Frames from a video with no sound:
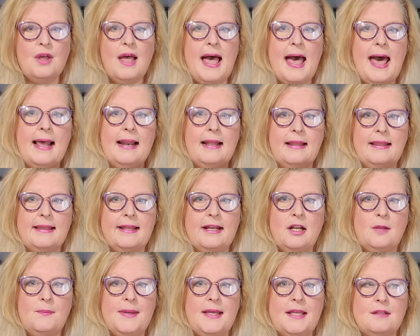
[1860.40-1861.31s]
had a
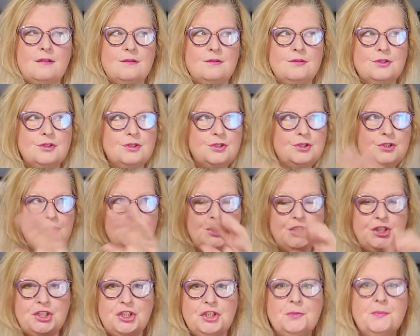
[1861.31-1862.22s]
little bit
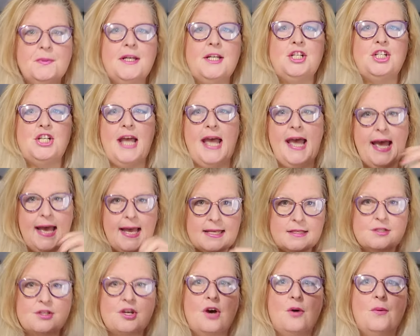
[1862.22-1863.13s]
too much
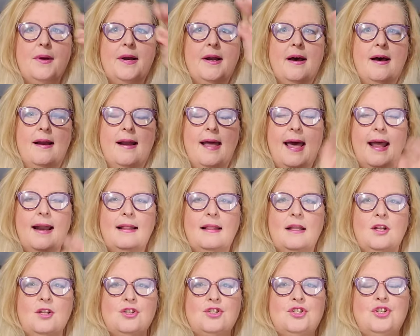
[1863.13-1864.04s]
ass going on. It had a
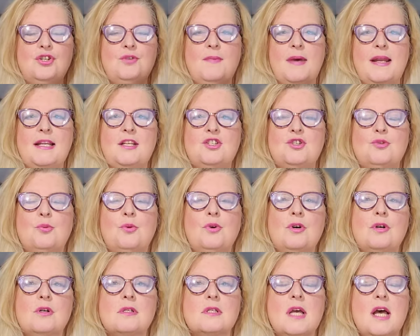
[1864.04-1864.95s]
little too many
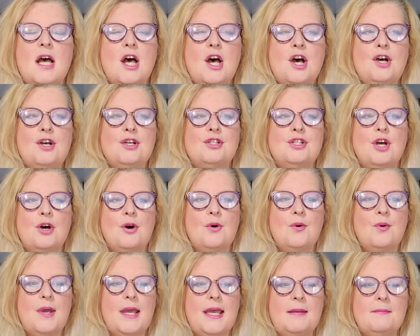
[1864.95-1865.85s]
swirls.
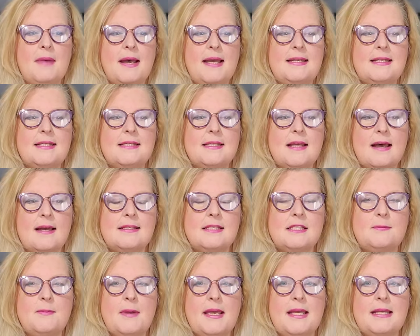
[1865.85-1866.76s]
So in my design
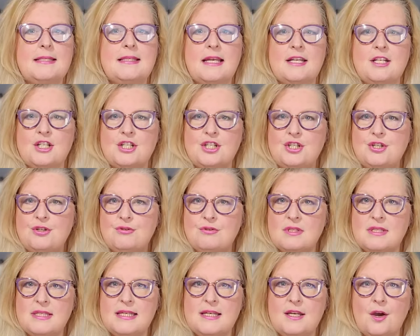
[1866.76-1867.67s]
space, I just
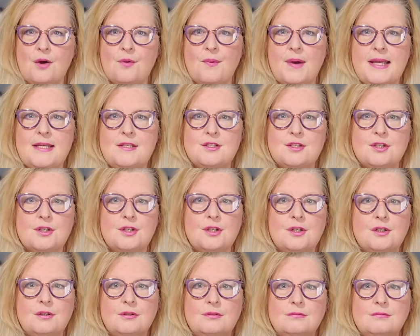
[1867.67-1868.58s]
used the
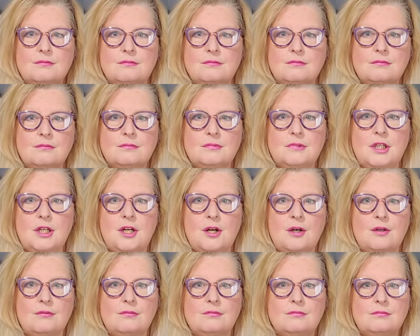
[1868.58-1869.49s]
eraser, you
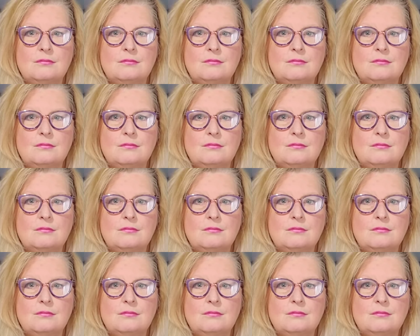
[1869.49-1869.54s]
know,